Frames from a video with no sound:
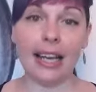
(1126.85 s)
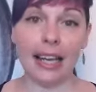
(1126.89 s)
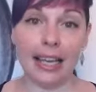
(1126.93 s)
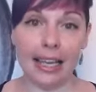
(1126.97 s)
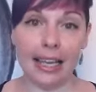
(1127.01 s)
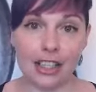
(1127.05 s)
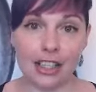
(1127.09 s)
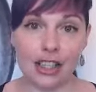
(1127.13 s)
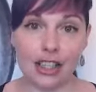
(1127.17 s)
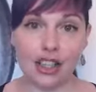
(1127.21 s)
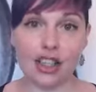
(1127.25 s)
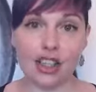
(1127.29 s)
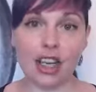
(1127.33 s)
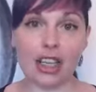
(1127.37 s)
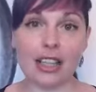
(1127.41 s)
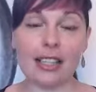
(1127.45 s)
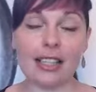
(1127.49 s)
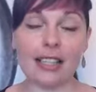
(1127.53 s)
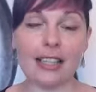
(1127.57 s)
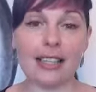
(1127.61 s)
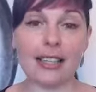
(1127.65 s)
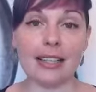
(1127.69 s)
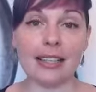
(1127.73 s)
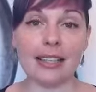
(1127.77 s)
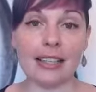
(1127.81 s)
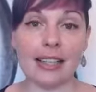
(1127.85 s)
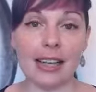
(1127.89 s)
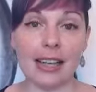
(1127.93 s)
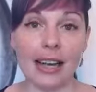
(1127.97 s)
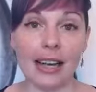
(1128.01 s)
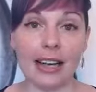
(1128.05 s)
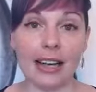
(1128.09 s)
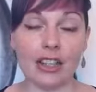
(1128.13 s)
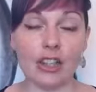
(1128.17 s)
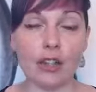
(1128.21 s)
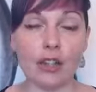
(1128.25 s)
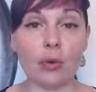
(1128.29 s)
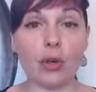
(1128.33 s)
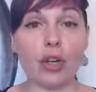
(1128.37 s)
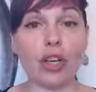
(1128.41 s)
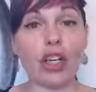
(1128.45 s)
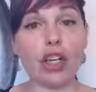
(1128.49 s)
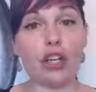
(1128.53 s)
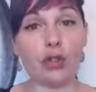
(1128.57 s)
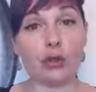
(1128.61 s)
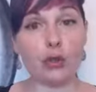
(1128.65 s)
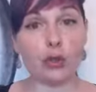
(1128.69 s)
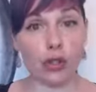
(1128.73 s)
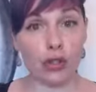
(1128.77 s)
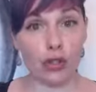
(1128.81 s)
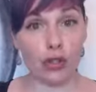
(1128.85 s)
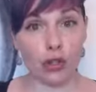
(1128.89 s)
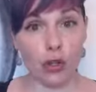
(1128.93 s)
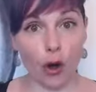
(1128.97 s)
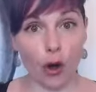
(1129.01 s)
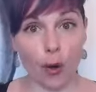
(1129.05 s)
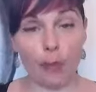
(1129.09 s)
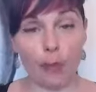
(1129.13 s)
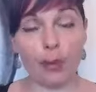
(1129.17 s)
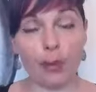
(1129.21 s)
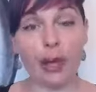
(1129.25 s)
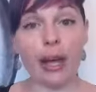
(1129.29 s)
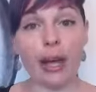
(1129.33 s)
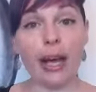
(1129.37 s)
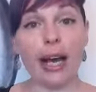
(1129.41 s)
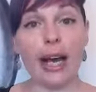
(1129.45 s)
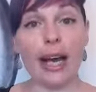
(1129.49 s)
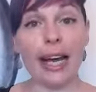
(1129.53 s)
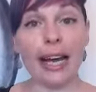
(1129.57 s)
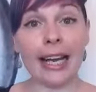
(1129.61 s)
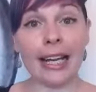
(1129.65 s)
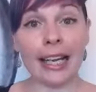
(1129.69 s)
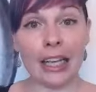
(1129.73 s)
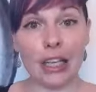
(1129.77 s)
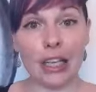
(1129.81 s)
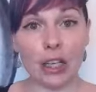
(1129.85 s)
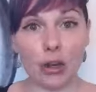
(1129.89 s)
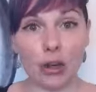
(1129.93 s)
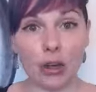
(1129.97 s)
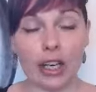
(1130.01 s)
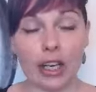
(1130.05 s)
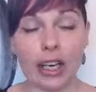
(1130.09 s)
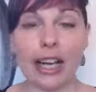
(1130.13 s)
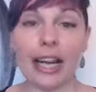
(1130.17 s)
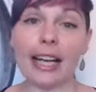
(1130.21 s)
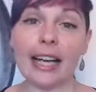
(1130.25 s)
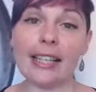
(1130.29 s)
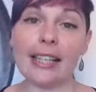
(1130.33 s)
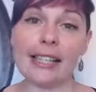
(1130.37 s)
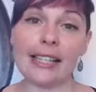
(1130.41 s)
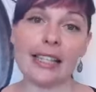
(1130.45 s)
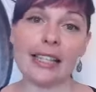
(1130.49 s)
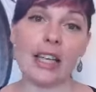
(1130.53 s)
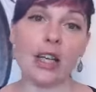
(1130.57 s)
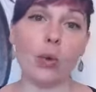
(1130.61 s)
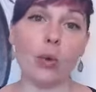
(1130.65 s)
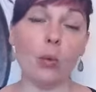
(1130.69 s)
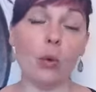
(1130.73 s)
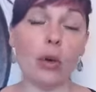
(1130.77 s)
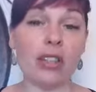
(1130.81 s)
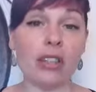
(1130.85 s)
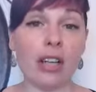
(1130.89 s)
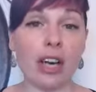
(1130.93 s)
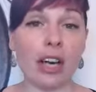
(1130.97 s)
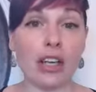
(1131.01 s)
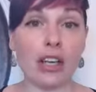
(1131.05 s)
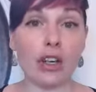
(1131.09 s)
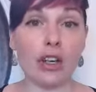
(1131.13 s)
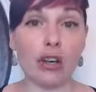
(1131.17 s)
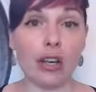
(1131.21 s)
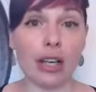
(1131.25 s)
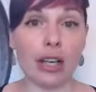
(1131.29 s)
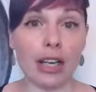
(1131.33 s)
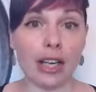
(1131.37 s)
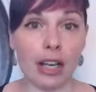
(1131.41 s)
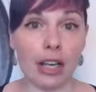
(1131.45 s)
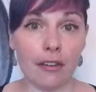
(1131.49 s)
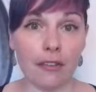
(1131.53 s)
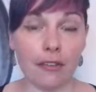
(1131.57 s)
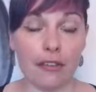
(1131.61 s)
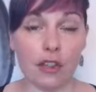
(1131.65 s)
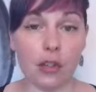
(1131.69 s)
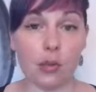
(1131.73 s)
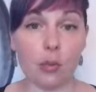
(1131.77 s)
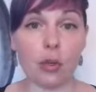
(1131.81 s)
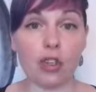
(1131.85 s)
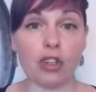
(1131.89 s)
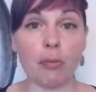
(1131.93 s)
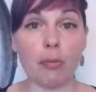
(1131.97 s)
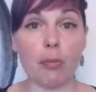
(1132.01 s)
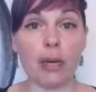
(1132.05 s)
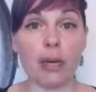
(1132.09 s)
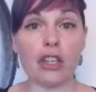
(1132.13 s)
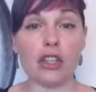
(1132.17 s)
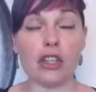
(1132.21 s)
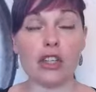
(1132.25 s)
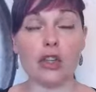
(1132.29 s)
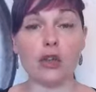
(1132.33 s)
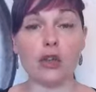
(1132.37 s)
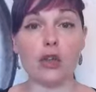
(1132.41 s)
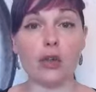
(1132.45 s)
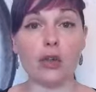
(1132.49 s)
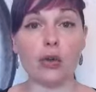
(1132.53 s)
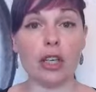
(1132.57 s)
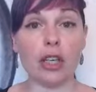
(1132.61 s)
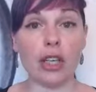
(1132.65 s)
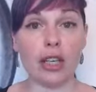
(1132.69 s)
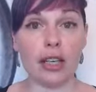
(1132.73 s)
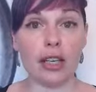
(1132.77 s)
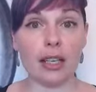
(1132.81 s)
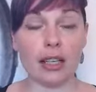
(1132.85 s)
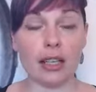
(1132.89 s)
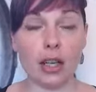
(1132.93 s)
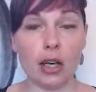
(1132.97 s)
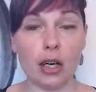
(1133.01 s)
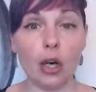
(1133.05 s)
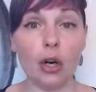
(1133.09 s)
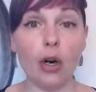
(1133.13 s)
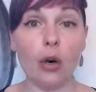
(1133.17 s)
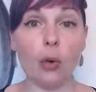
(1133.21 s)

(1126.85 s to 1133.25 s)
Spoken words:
It's just inside. So you need to stop and look and see, what are your gifts? What makes you unique?